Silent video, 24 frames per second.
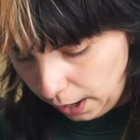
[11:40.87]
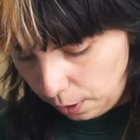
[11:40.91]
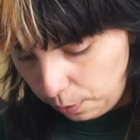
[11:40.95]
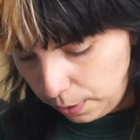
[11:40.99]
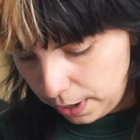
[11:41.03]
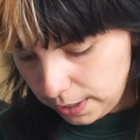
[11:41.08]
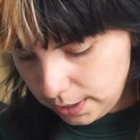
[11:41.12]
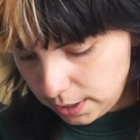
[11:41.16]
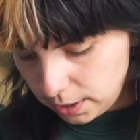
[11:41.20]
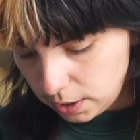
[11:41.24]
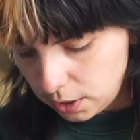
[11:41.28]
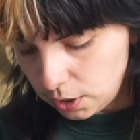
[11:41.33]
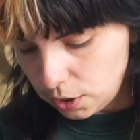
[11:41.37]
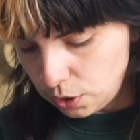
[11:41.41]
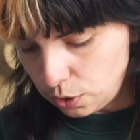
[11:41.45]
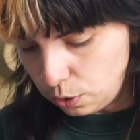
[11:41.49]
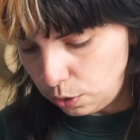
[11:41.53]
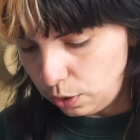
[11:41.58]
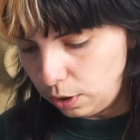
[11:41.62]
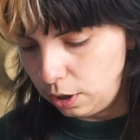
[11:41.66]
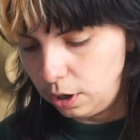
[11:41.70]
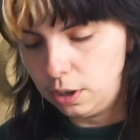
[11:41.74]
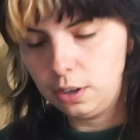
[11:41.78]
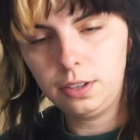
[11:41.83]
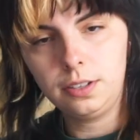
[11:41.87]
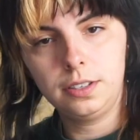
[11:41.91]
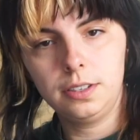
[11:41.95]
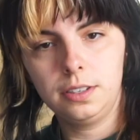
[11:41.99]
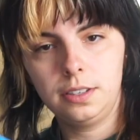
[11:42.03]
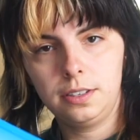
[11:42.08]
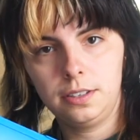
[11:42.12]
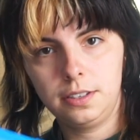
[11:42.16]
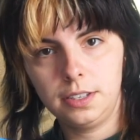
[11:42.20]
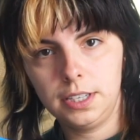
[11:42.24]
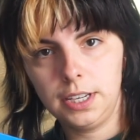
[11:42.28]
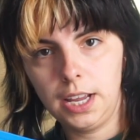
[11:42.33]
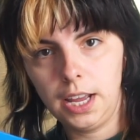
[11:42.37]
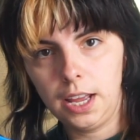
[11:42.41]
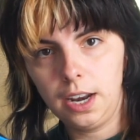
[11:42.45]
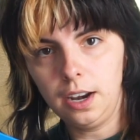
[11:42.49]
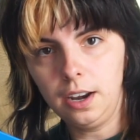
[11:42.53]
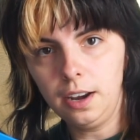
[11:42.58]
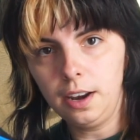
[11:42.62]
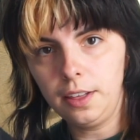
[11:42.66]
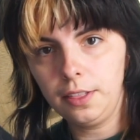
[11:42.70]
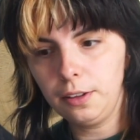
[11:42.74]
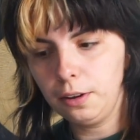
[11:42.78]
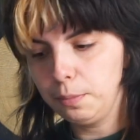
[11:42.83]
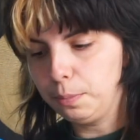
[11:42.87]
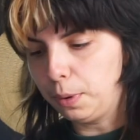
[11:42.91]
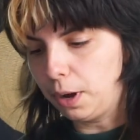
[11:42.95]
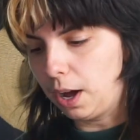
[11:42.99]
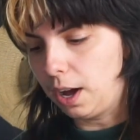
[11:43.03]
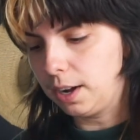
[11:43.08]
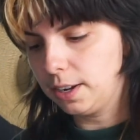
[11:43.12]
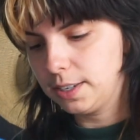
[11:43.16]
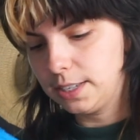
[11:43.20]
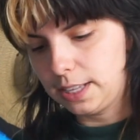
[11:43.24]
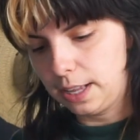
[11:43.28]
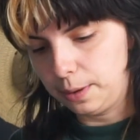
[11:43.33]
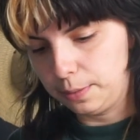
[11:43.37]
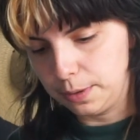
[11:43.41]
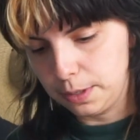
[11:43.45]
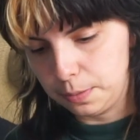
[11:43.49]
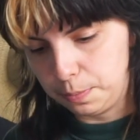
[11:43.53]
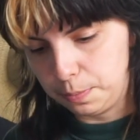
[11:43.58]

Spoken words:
I went to the store to get another box that was